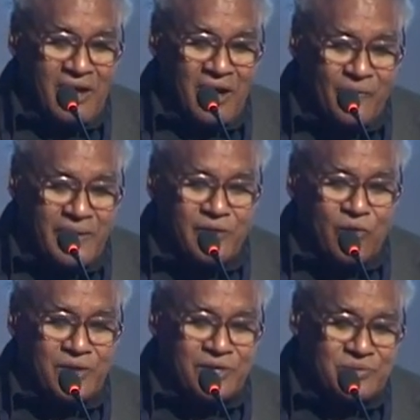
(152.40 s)
How are we
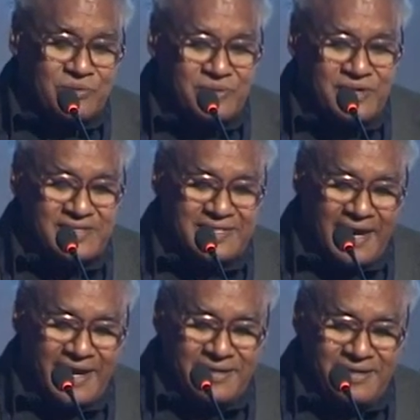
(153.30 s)
going to
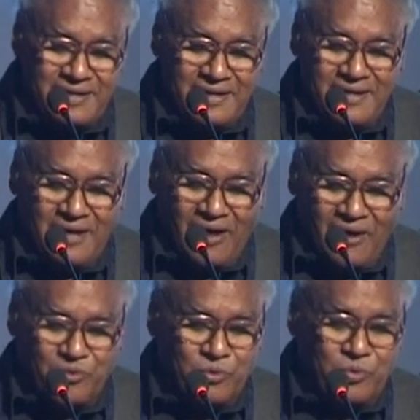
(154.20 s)
decide
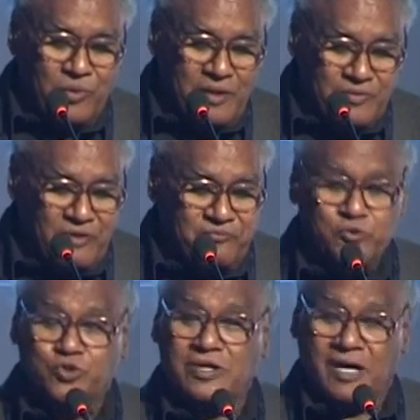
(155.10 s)
how the
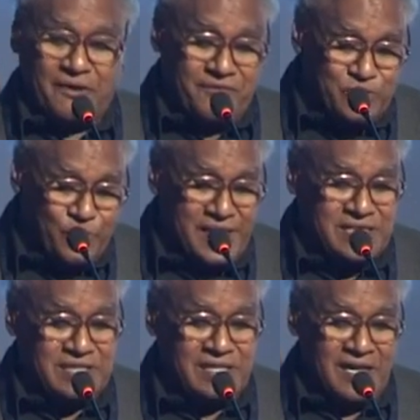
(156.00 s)
future of
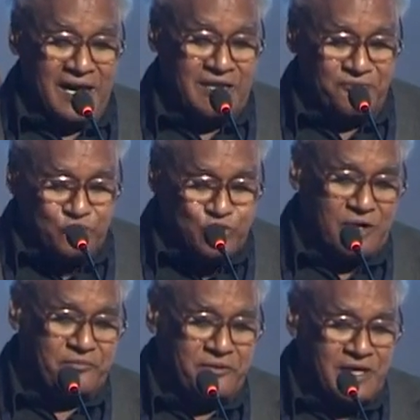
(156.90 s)
education and the future
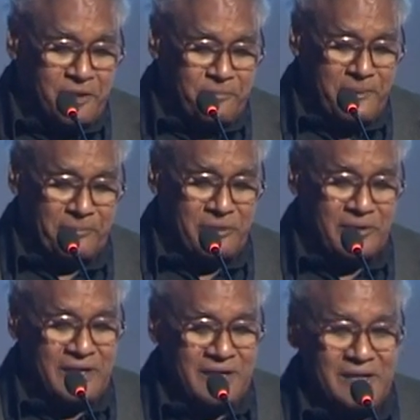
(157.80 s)
of our young people
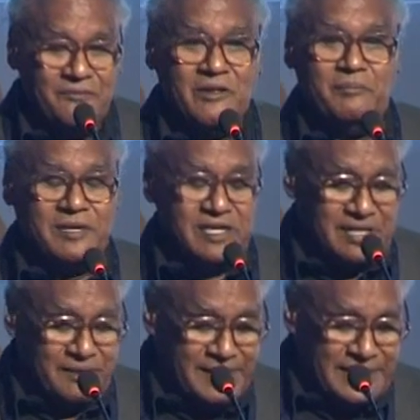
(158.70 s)
will be
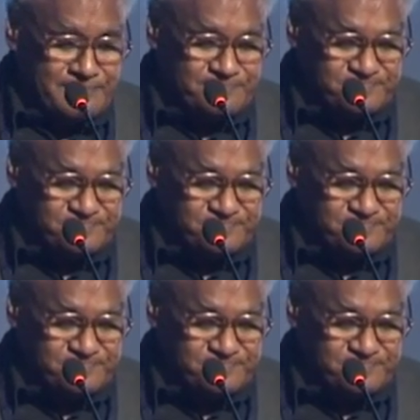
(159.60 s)
determined?